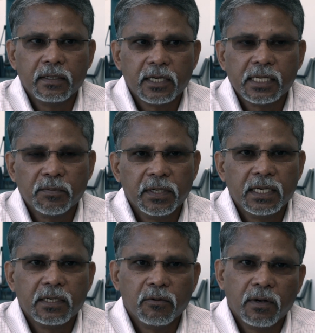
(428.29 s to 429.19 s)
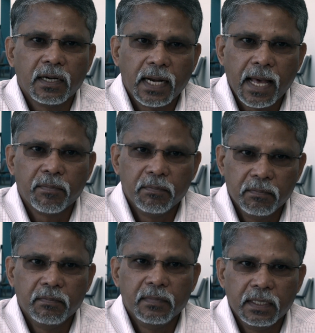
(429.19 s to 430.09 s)
transmitted to our lab
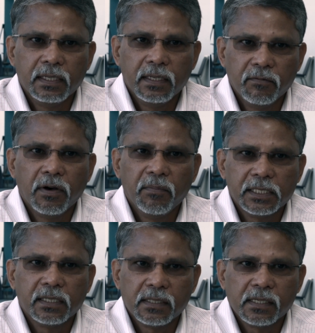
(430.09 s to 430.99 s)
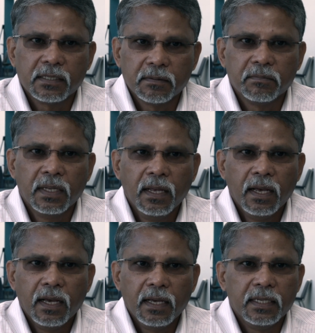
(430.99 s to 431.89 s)
information system
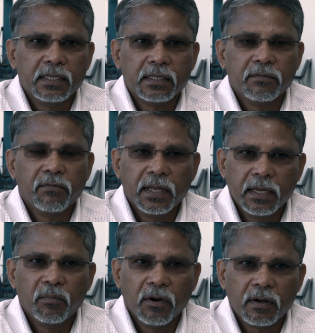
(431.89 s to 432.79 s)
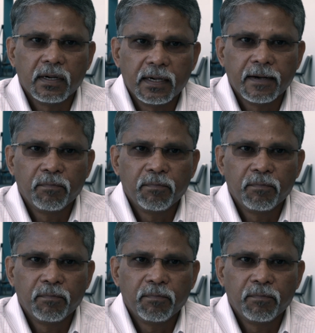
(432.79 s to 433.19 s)
is very important.